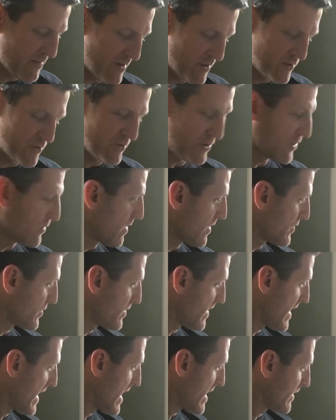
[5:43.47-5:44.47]
to mention to you while
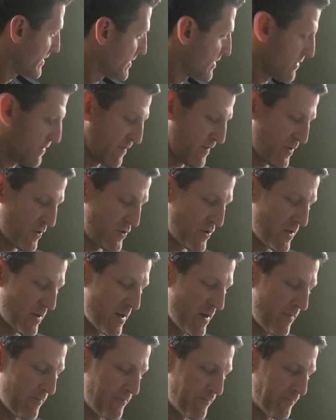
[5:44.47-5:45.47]
Alex is finishing
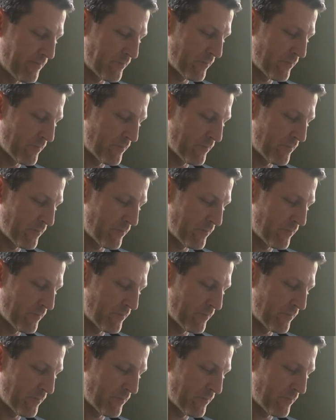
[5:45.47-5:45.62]
up.